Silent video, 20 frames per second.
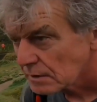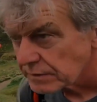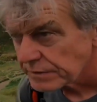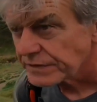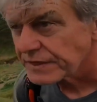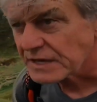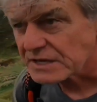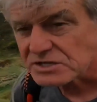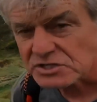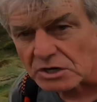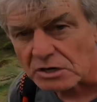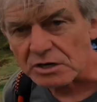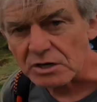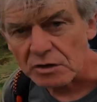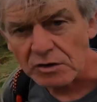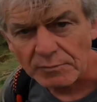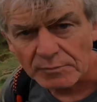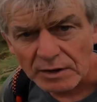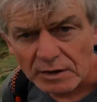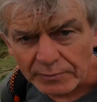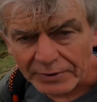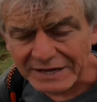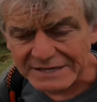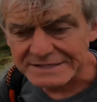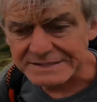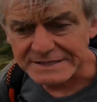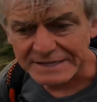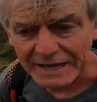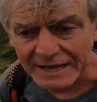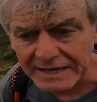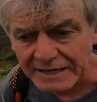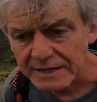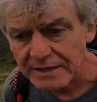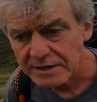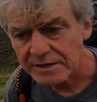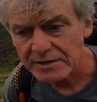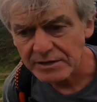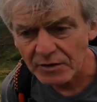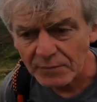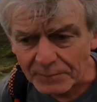Things aren't going my way today.
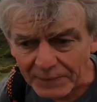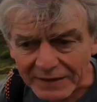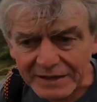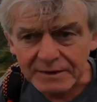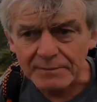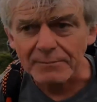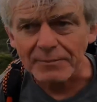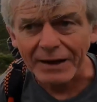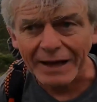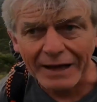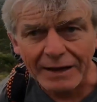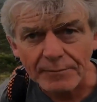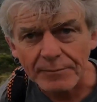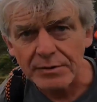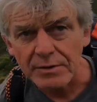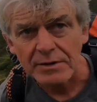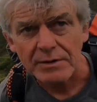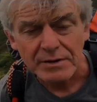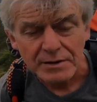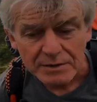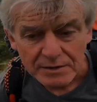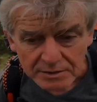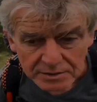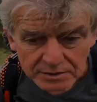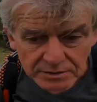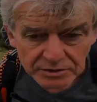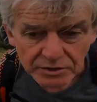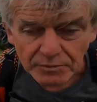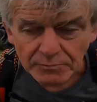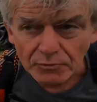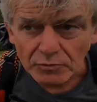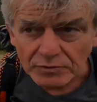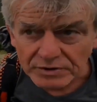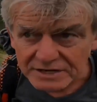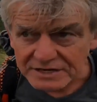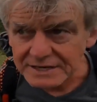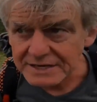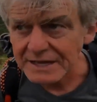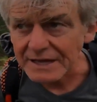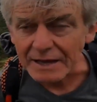No bacon bat, no
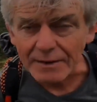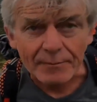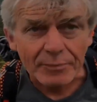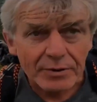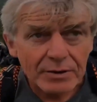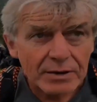morning dip.